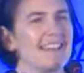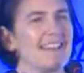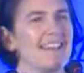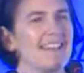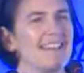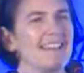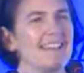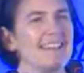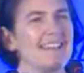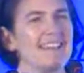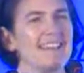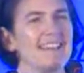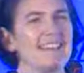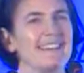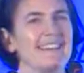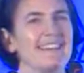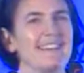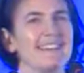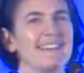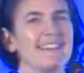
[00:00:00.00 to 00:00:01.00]
And
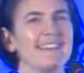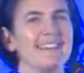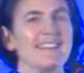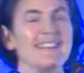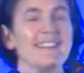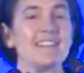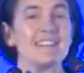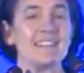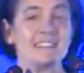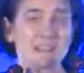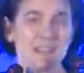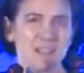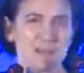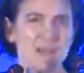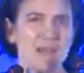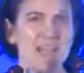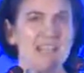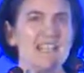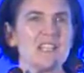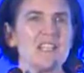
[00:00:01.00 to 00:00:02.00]
the
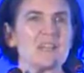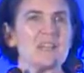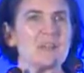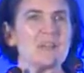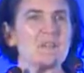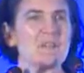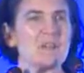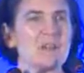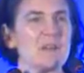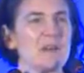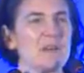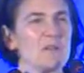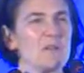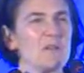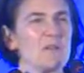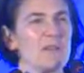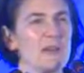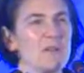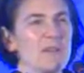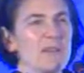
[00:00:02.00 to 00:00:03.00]
range of
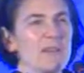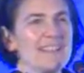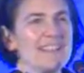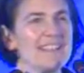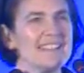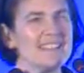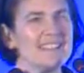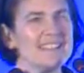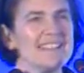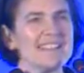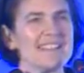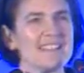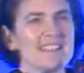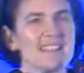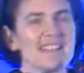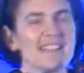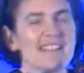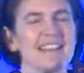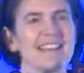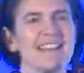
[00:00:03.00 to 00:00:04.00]
ideas
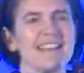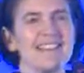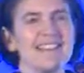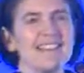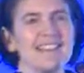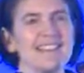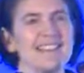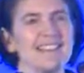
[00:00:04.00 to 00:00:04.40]
and